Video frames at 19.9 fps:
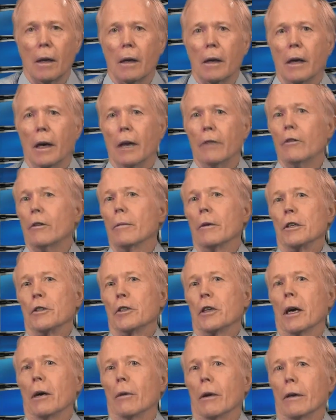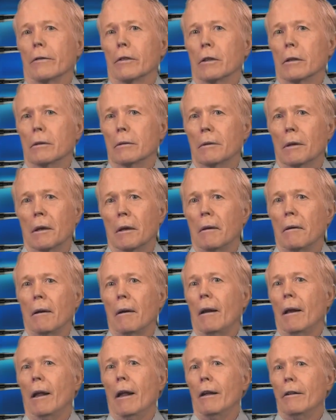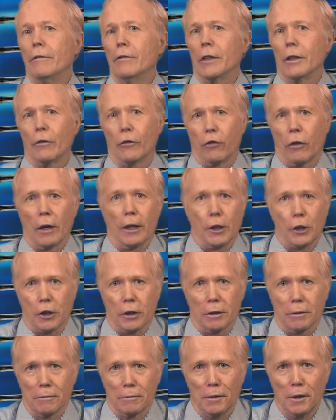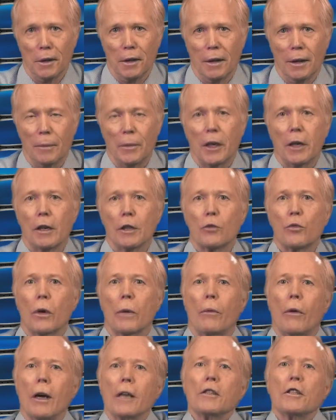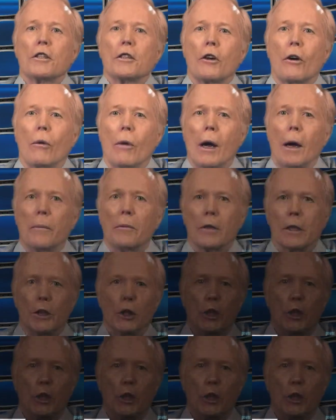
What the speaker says: Governments, however, love inflation because when prices go up, the